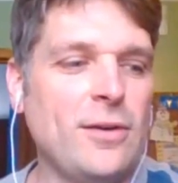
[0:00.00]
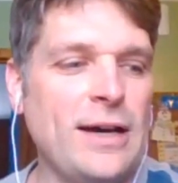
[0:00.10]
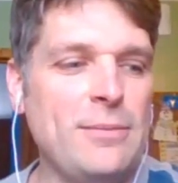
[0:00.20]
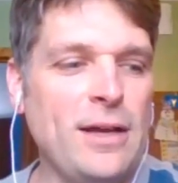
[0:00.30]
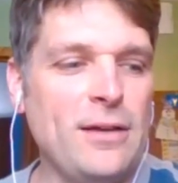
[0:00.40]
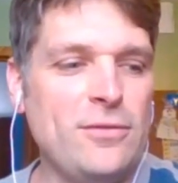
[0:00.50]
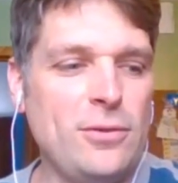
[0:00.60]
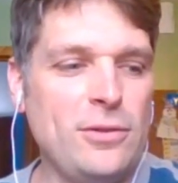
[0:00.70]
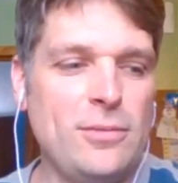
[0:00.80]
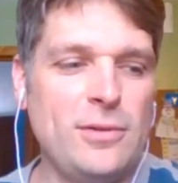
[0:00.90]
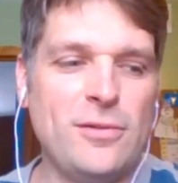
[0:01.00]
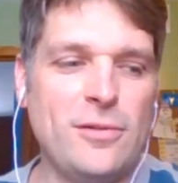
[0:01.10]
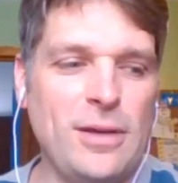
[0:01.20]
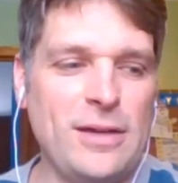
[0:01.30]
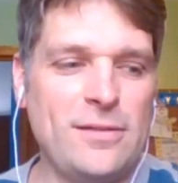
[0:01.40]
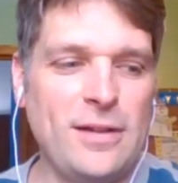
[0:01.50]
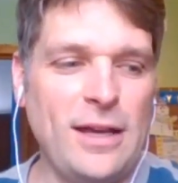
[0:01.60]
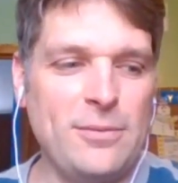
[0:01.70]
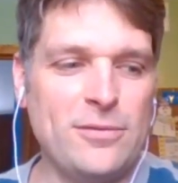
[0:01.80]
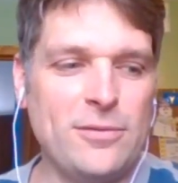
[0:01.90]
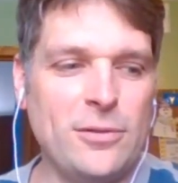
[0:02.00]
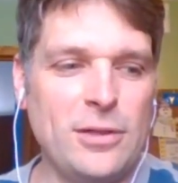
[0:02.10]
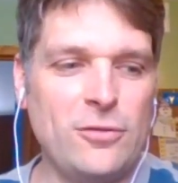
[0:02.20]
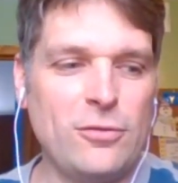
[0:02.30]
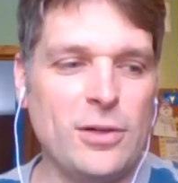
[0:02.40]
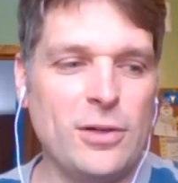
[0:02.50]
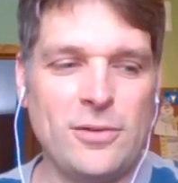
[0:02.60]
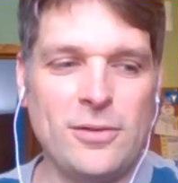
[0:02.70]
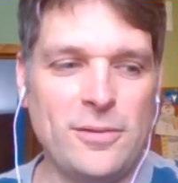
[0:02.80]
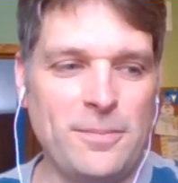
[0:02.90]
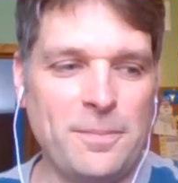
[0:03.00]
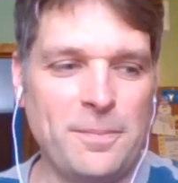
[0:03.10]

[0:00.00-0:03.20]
I'm not viewing the midterm as an absolutely critical